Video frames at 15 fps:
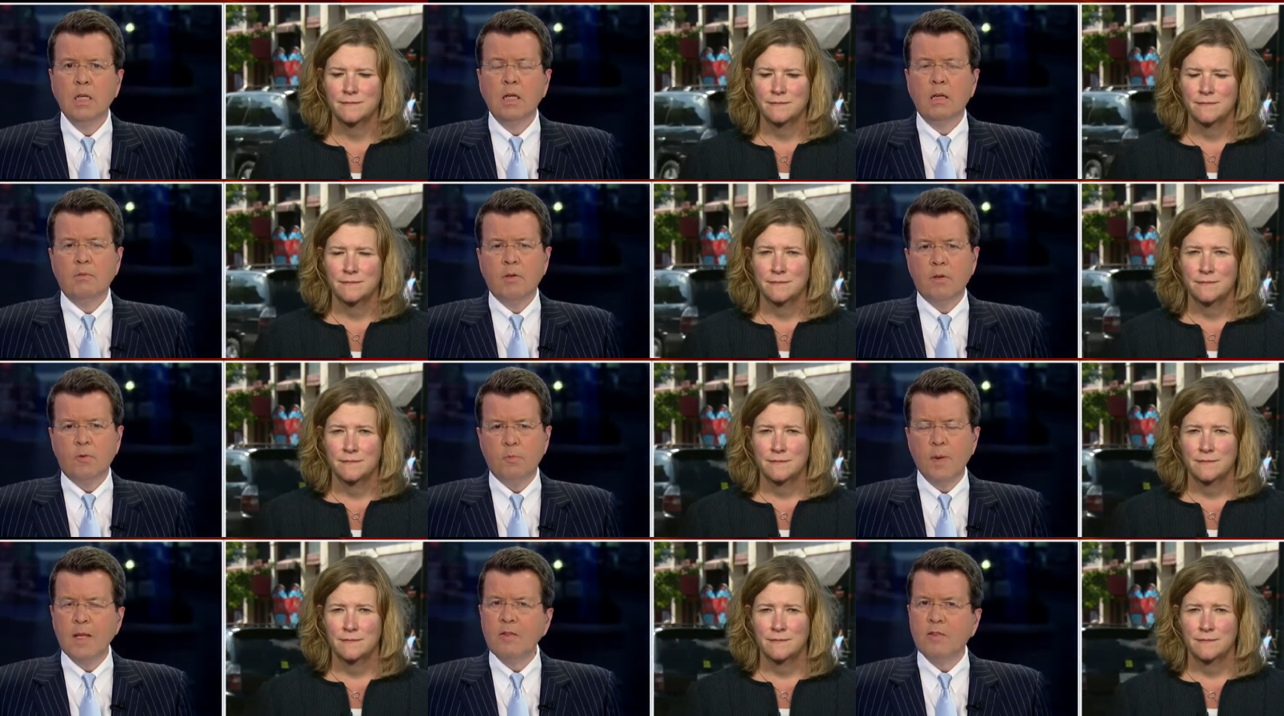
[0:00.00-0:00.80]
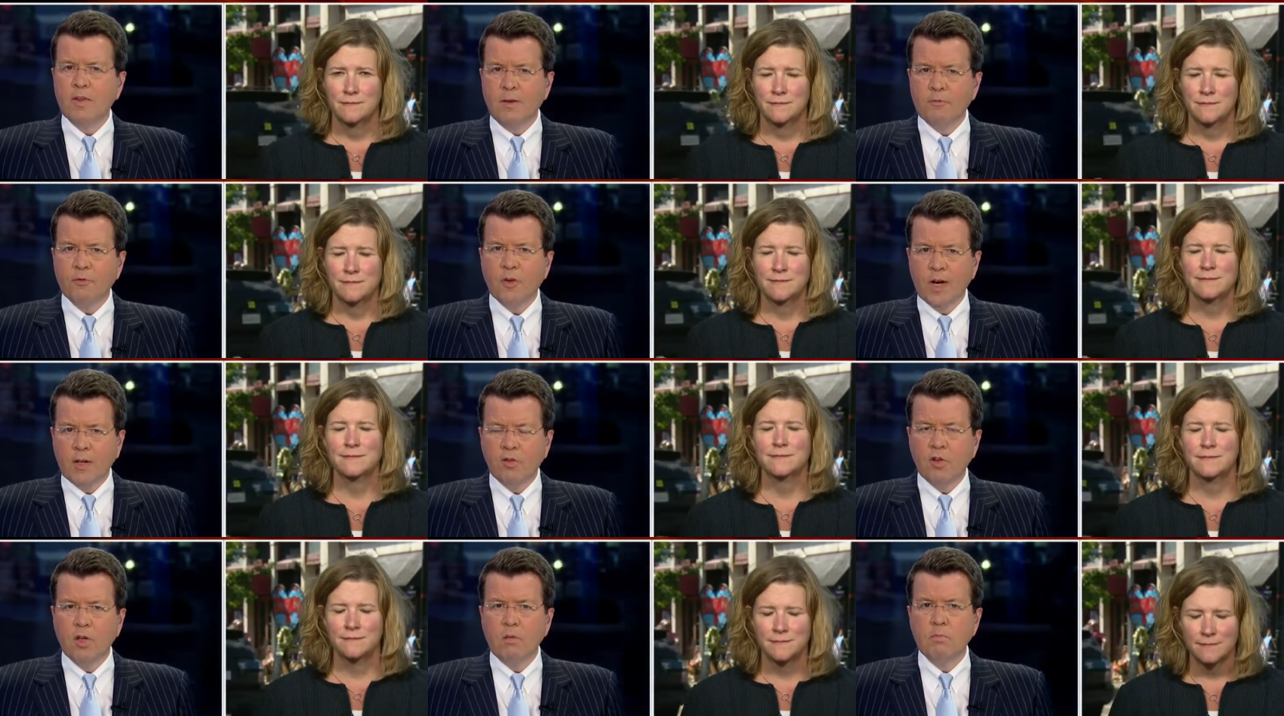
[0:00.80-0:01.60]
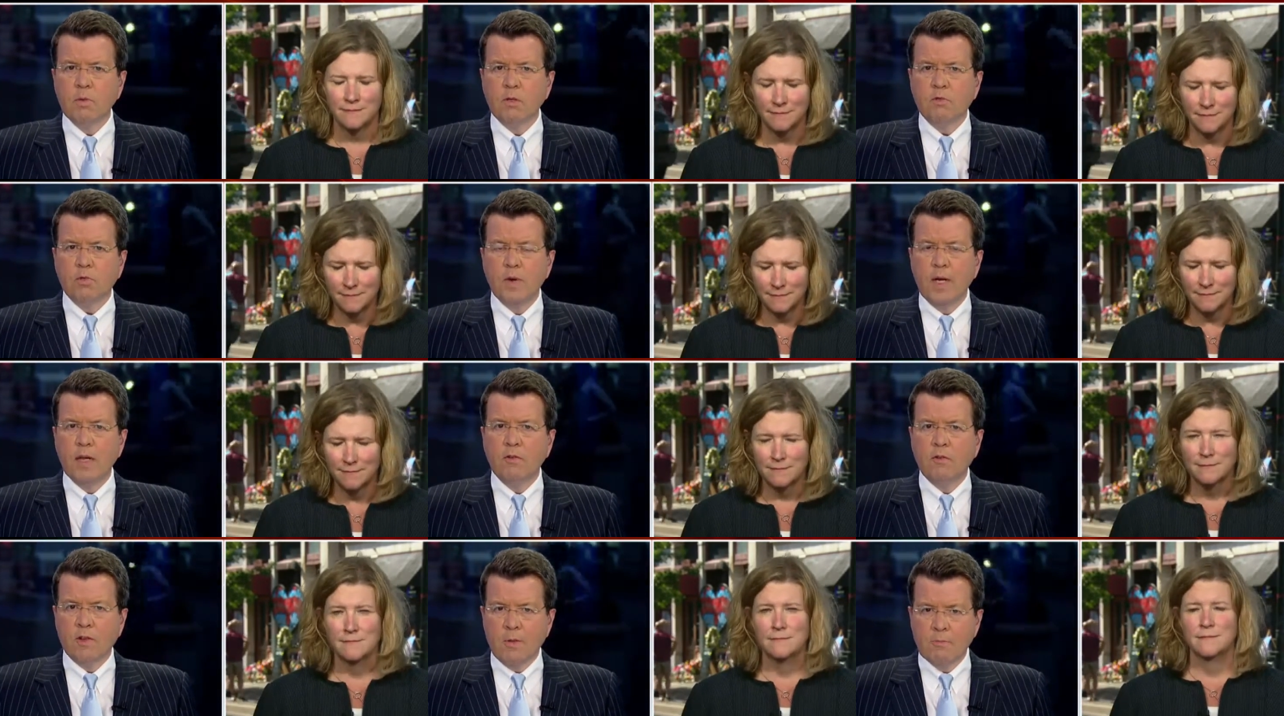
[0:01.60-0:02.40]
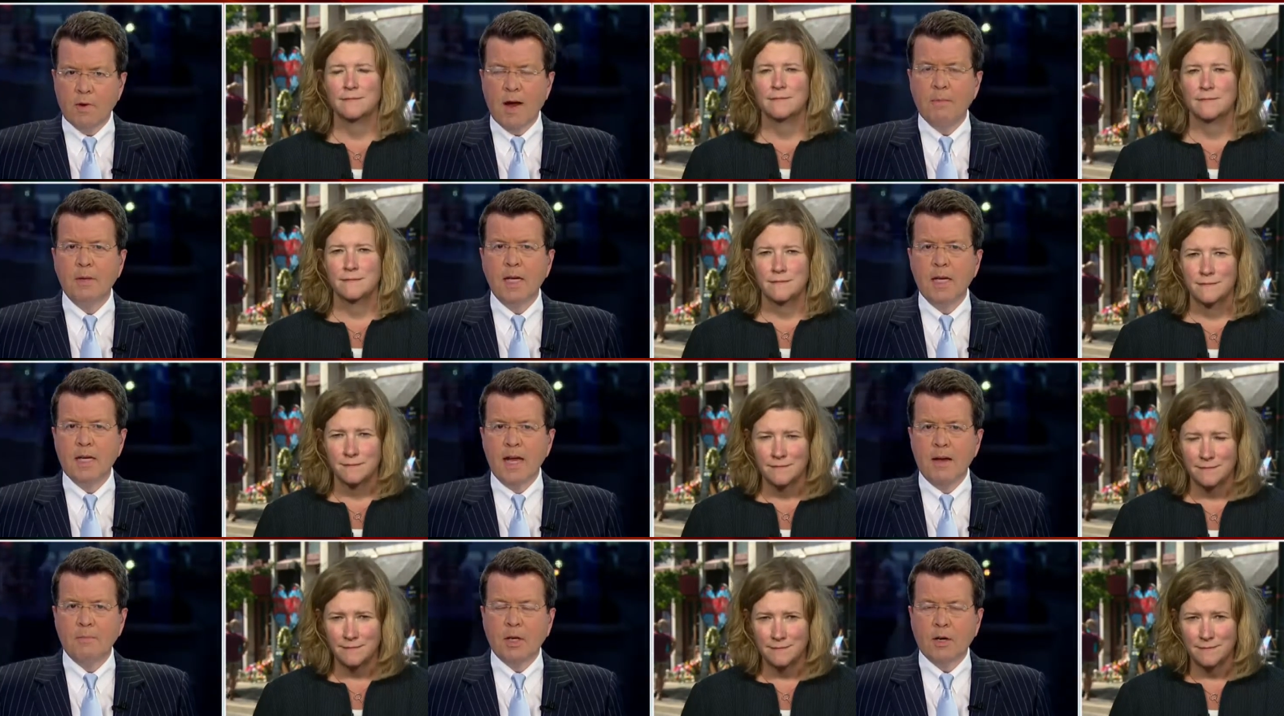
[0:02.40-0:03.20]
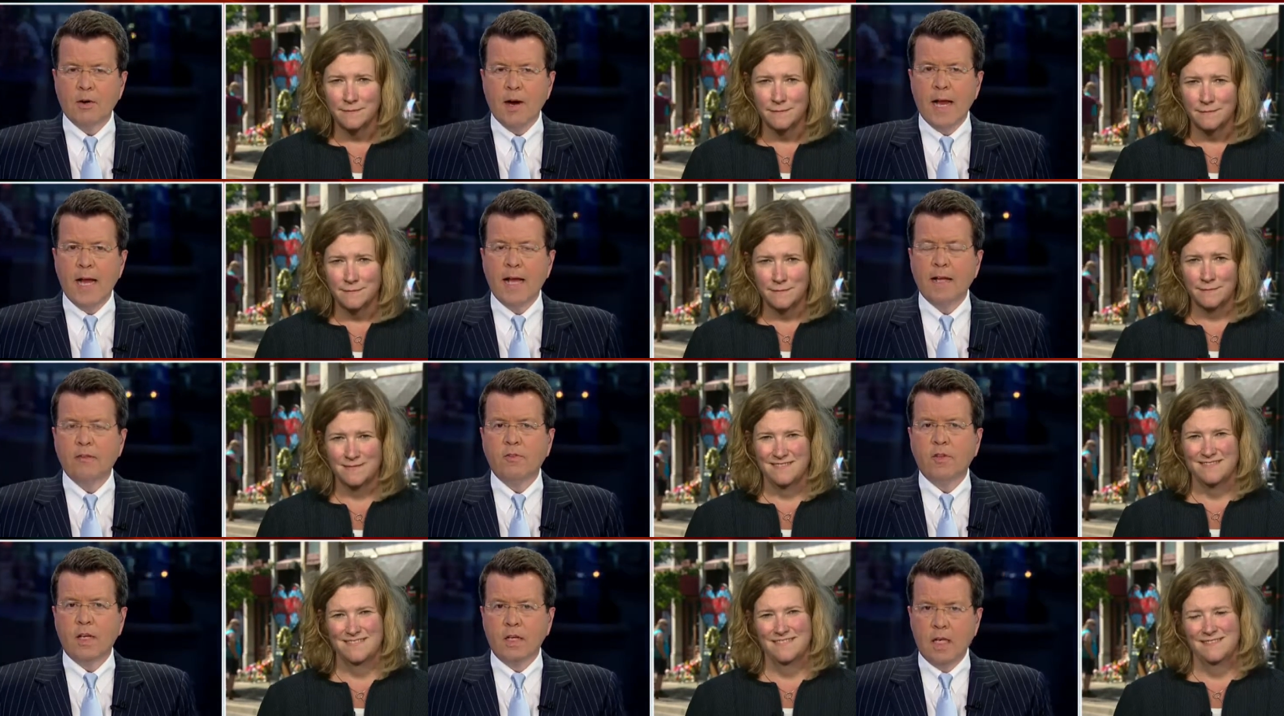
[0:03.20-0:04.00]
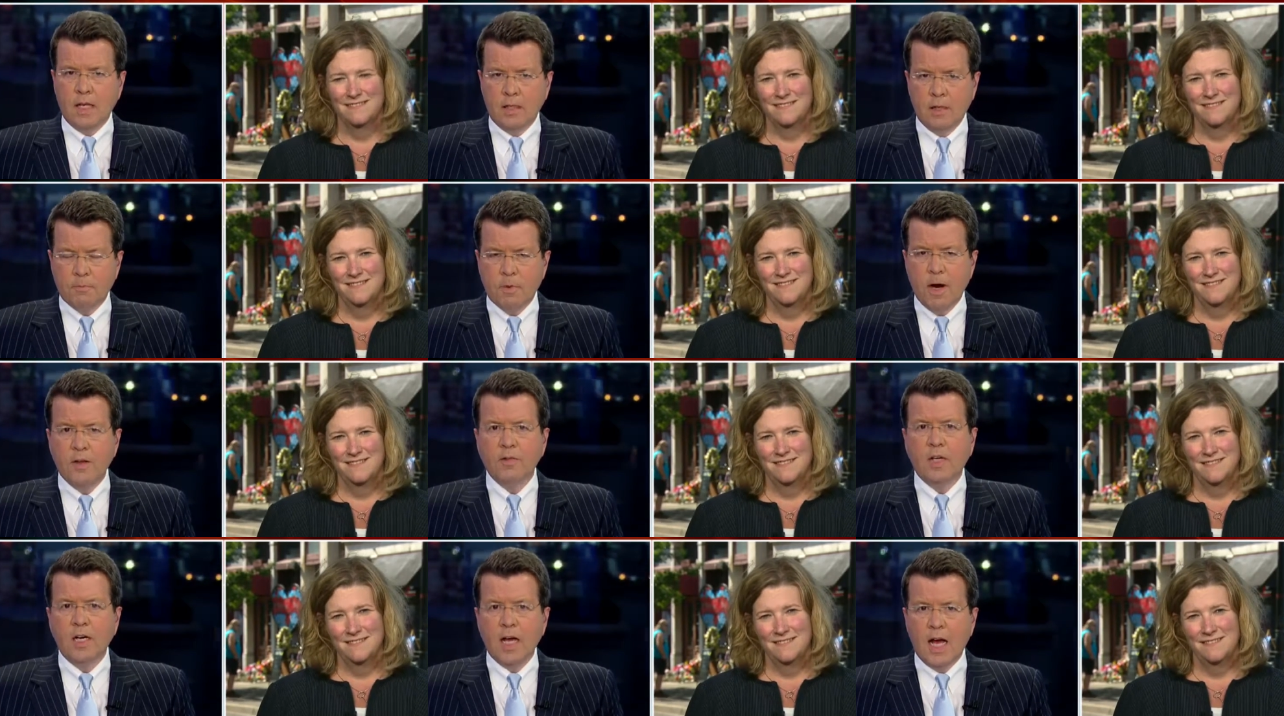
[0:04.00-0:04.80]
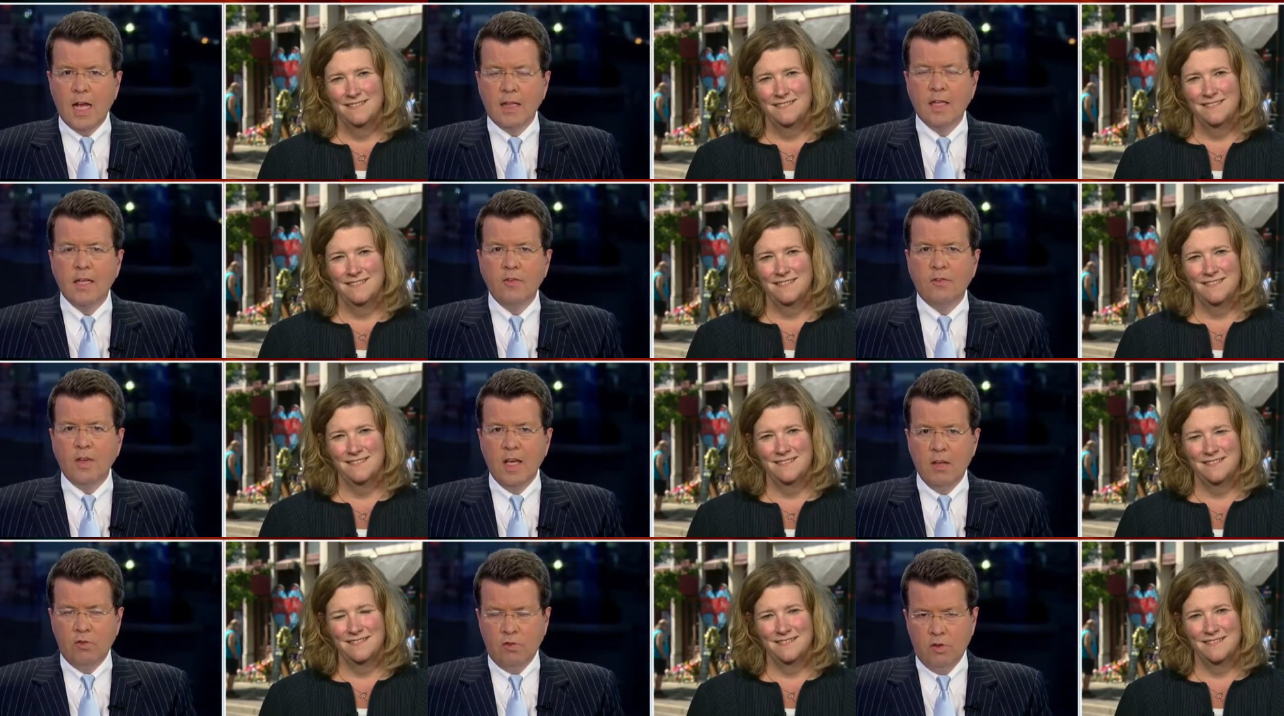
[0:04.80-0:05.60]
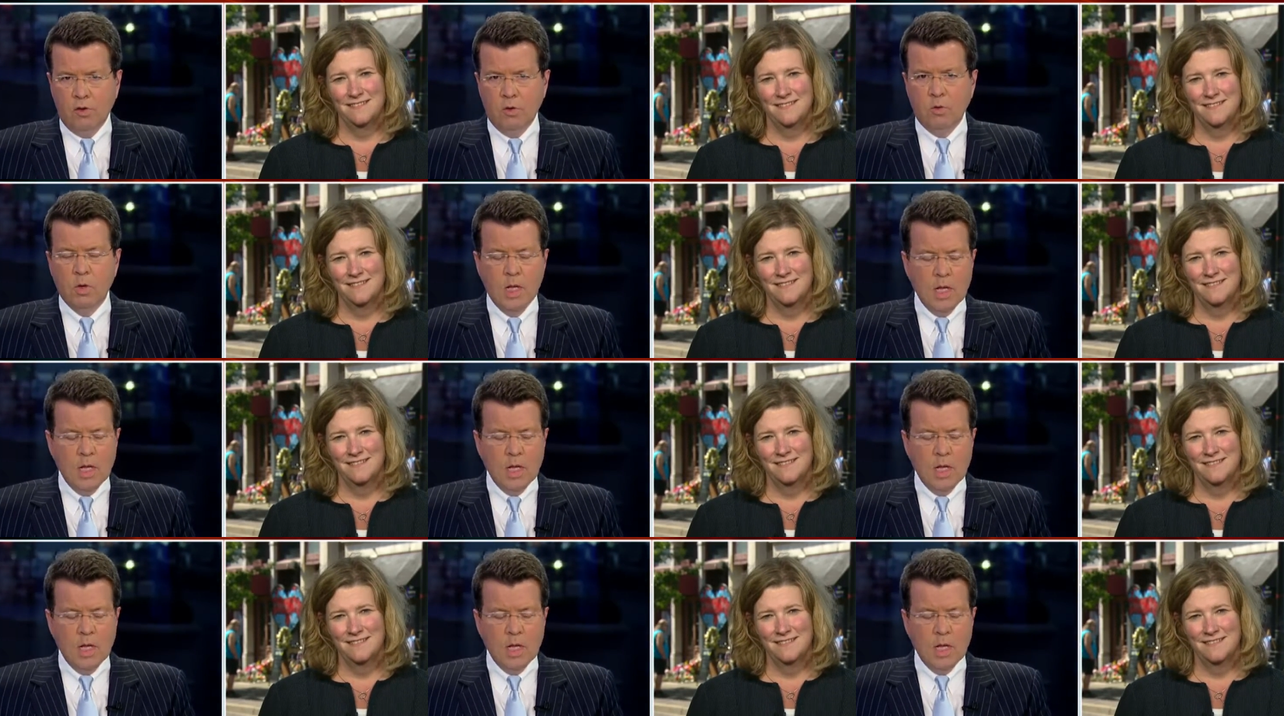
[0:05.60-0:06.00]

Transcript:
Speaker 1: There's been some friction between some prominent Democrats and, and the president on this issue.